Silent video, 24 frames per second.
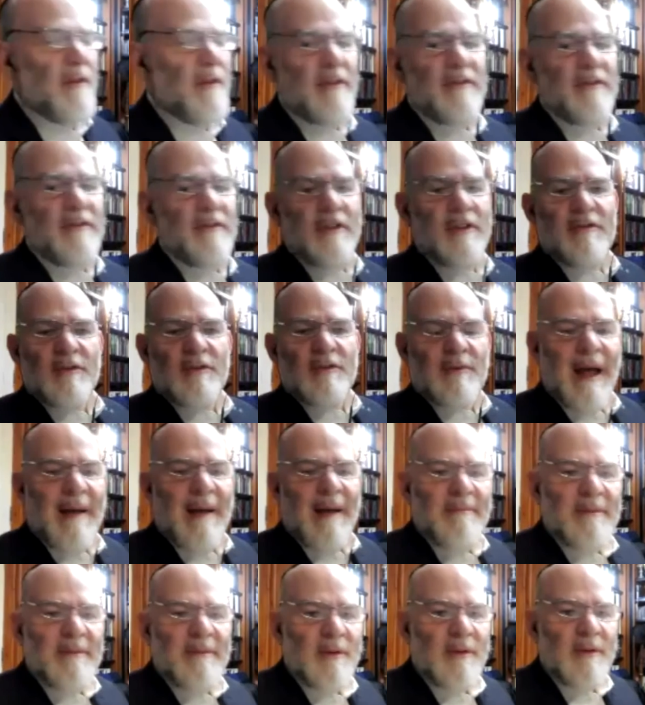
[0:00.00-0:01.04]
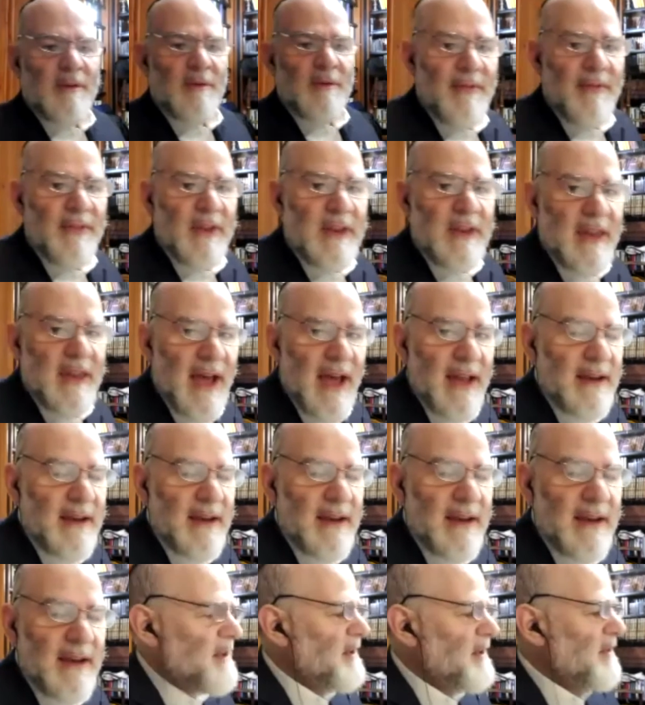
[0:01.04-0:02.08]
He used to wrap it around the nut,
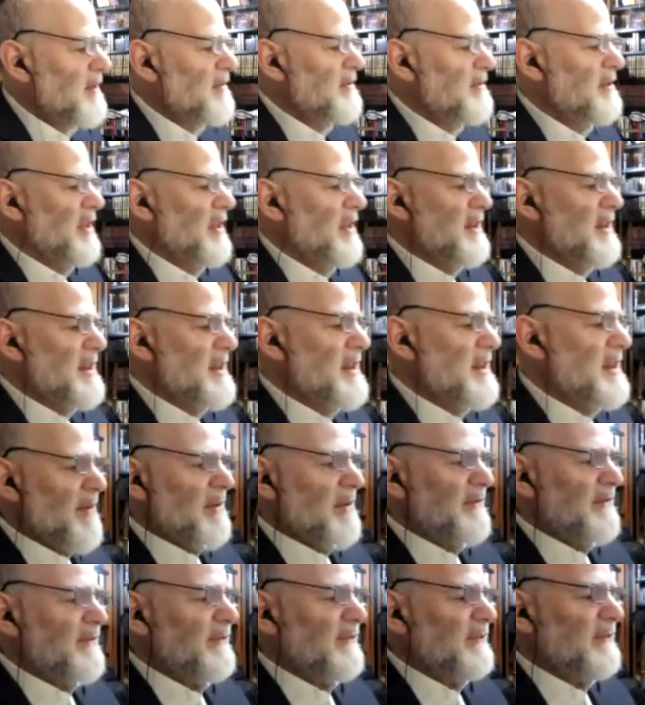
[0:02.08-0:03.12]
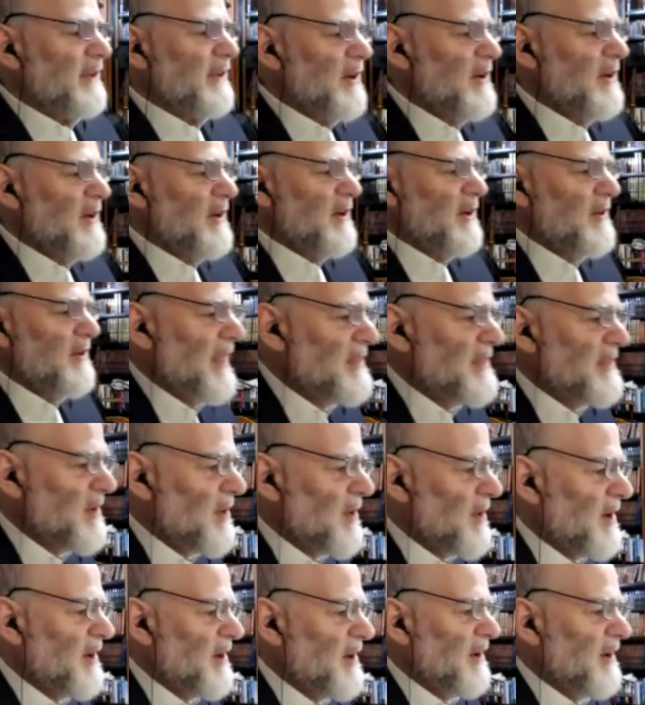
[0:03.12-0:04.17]
so the nut would float in the
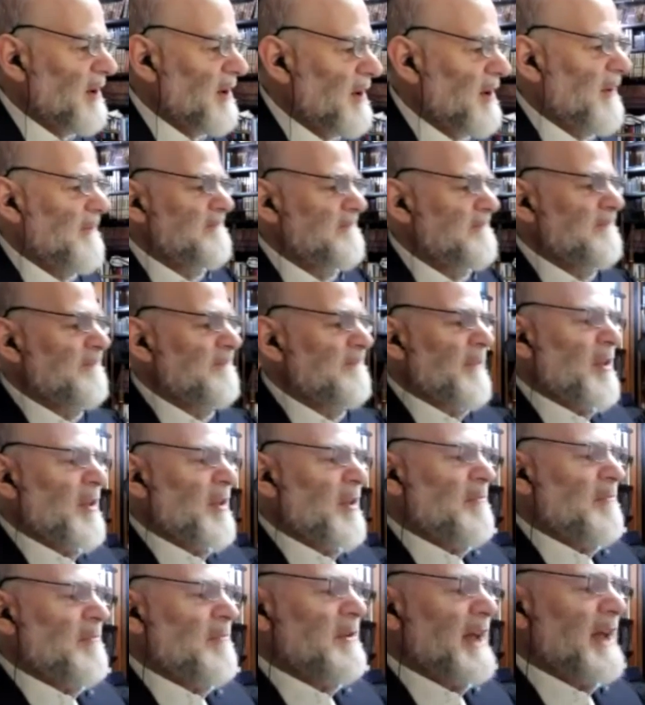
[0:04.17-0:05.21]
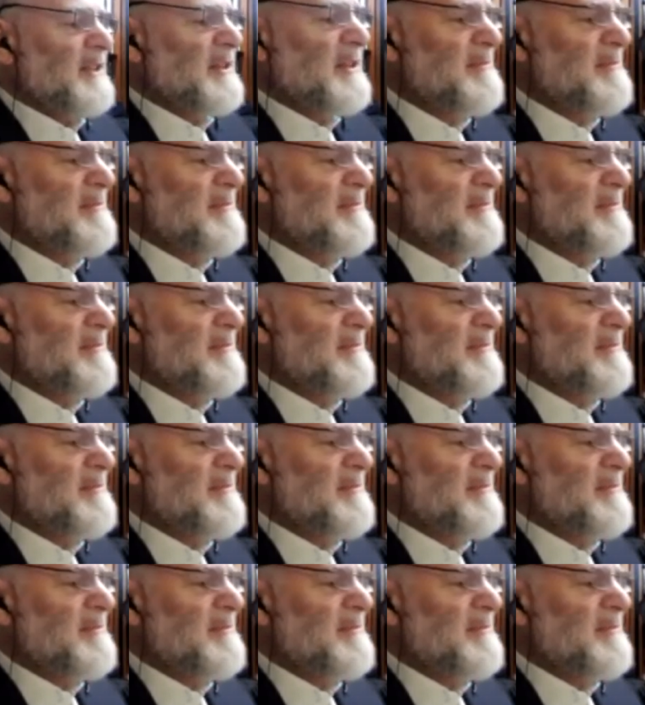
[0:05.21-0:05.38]
oil, not to